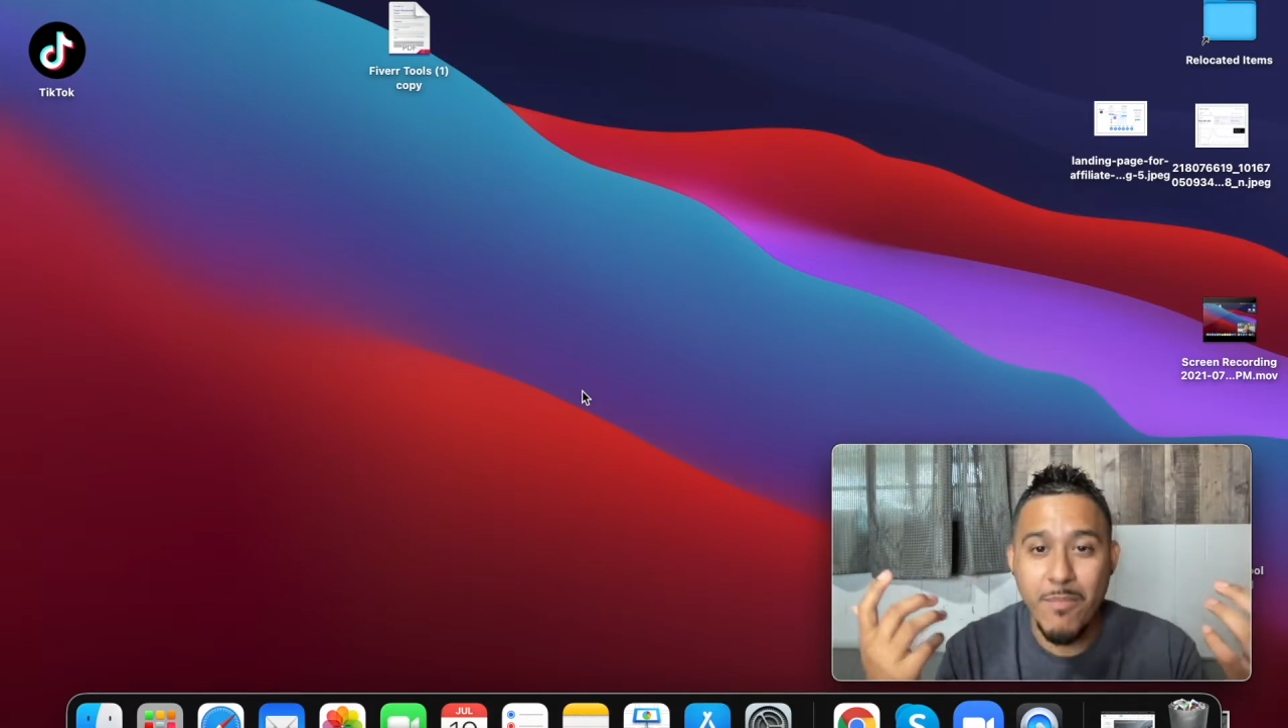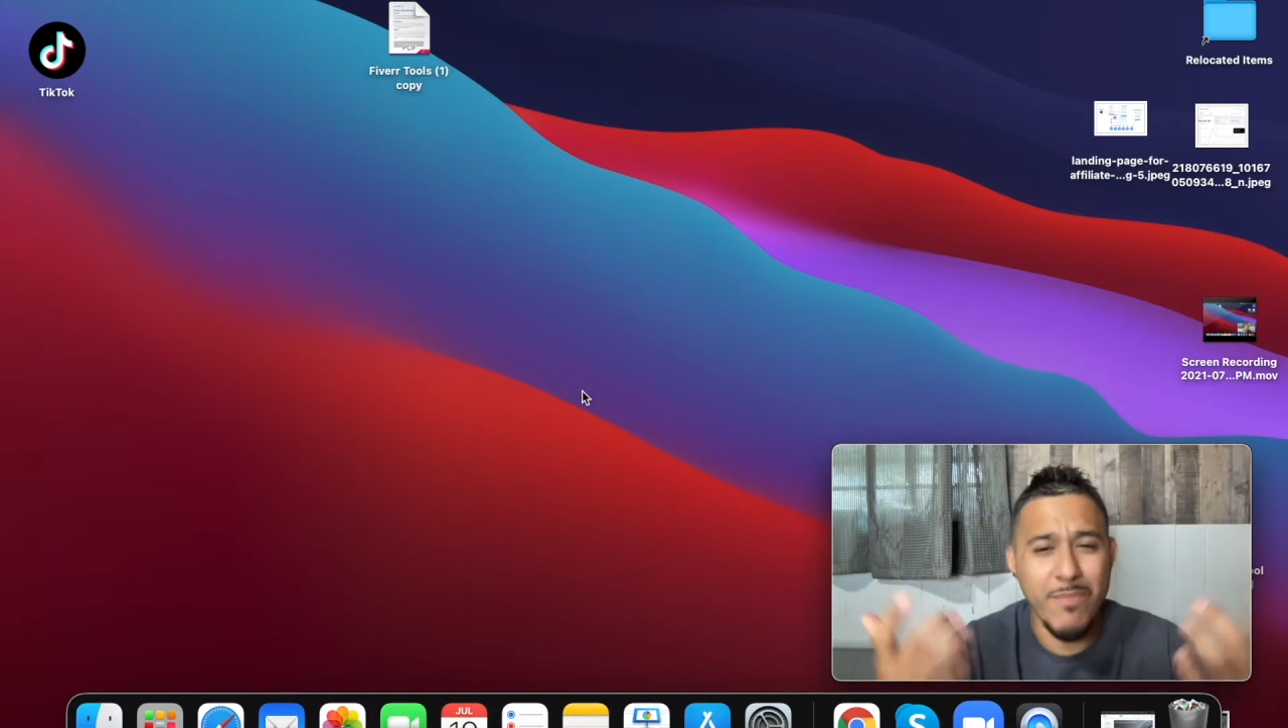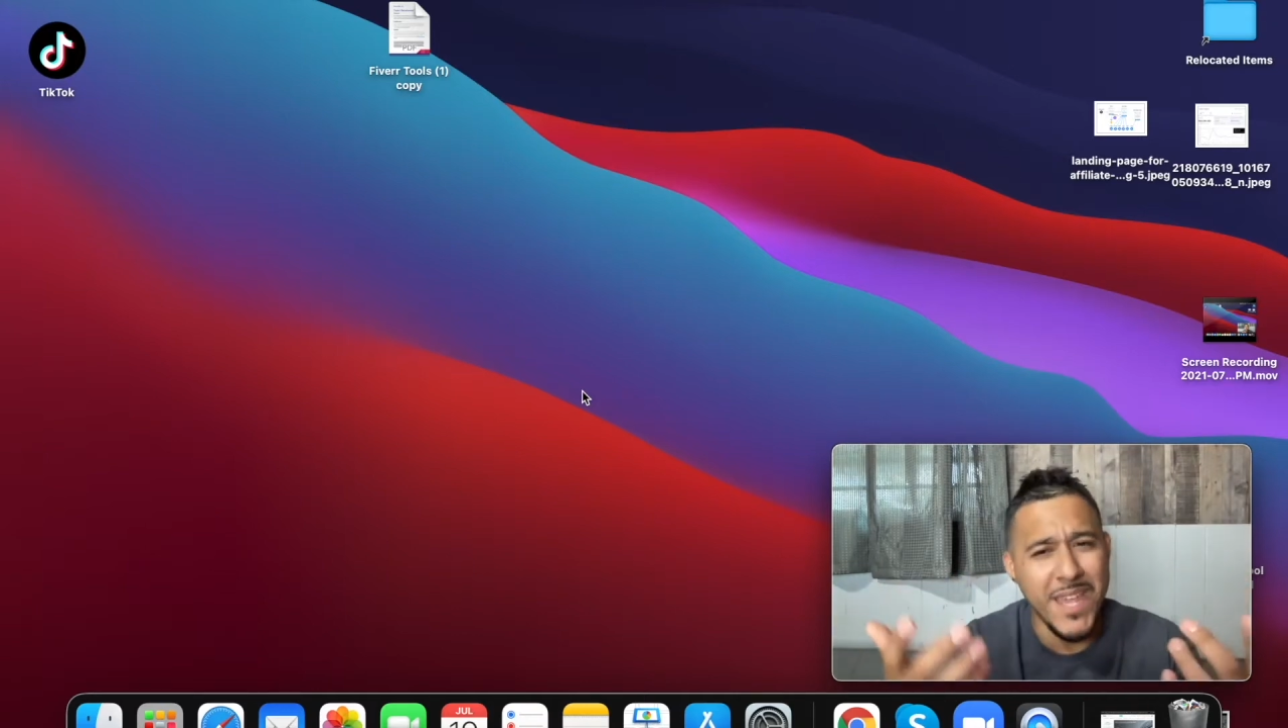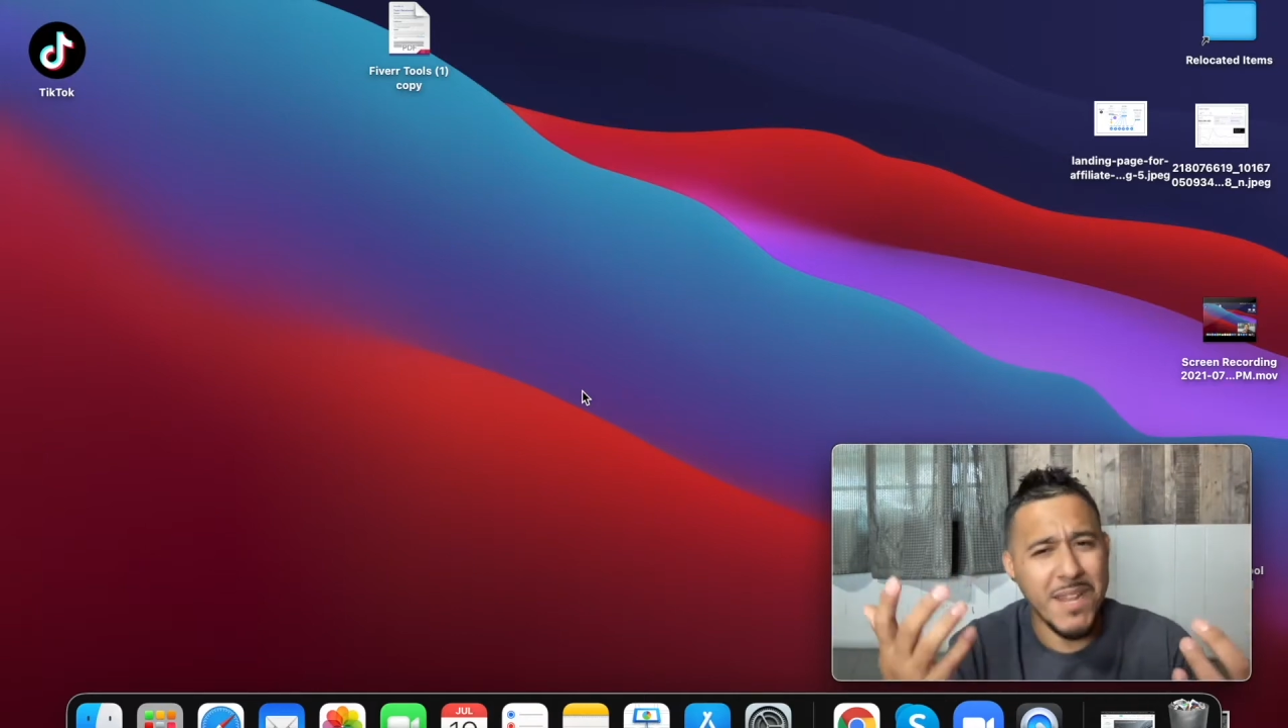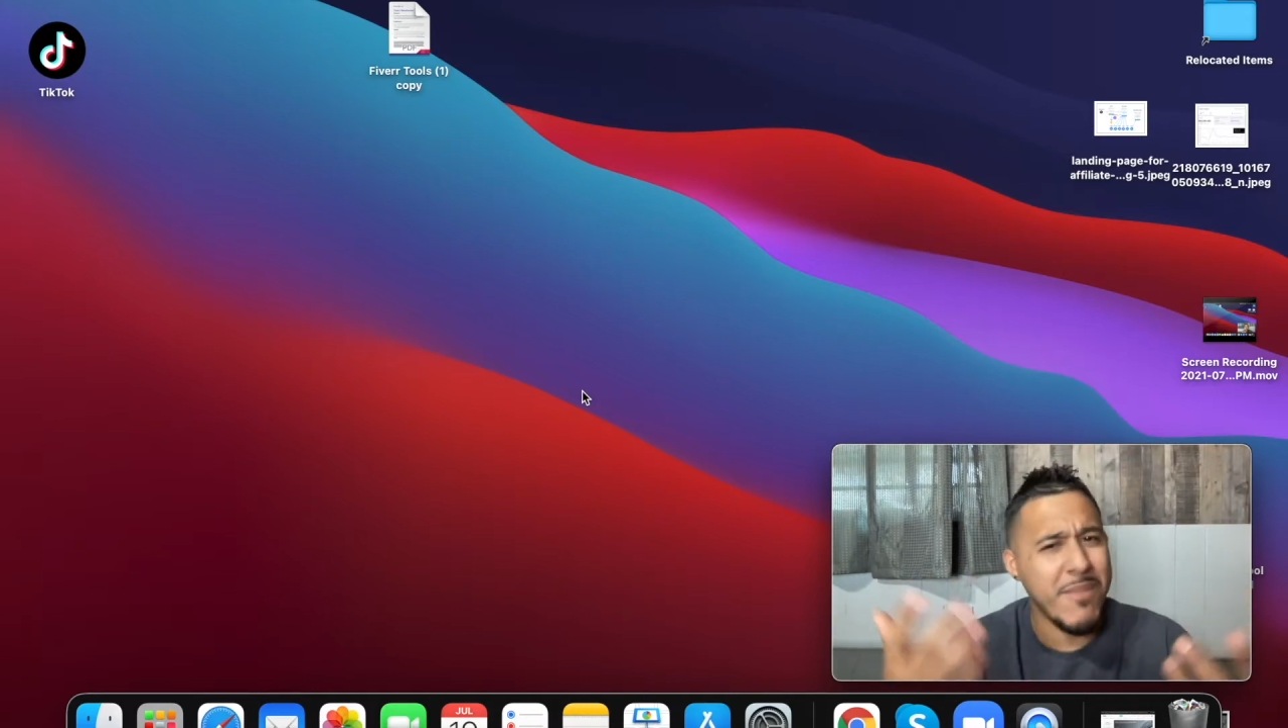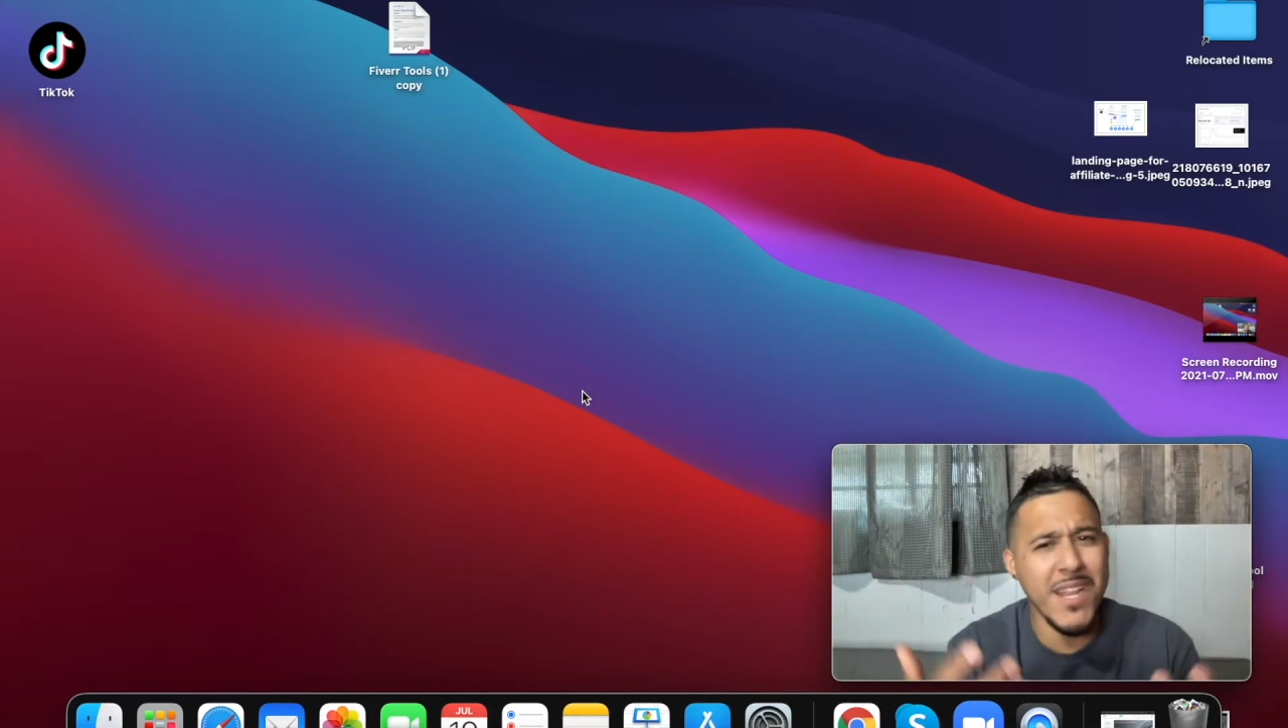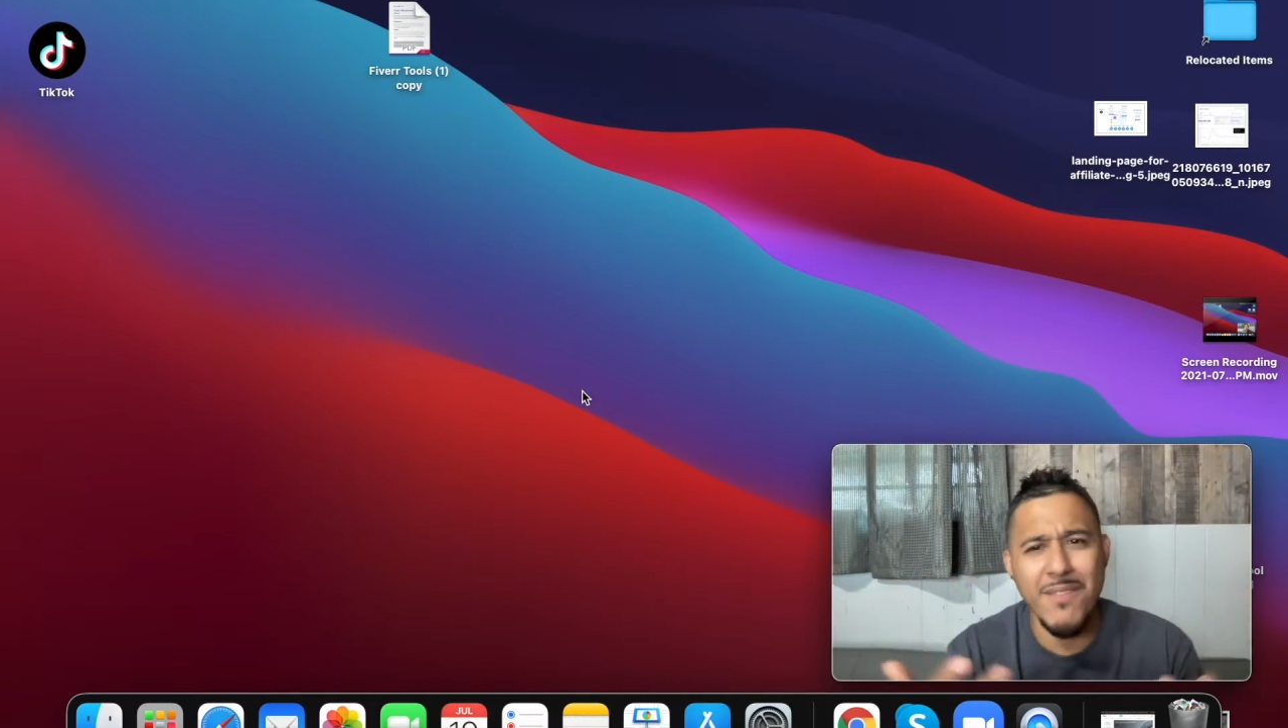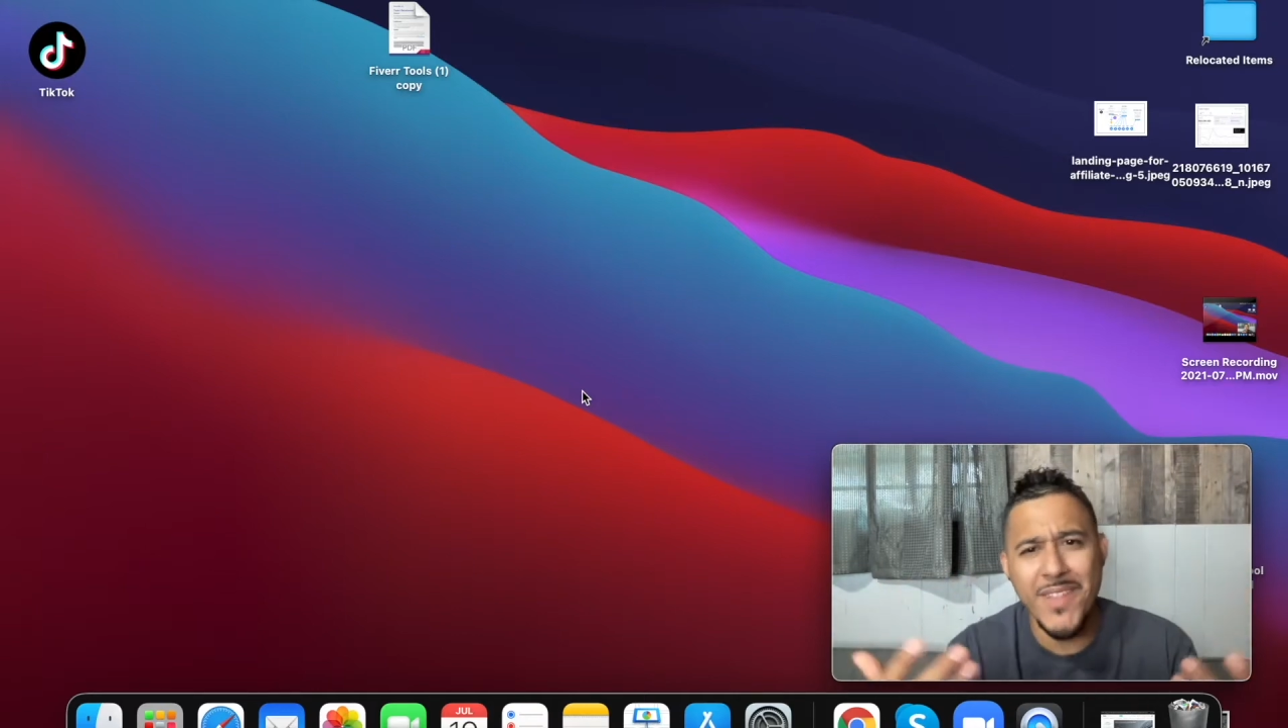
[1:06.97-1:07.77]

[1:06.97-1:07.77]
And I'm not even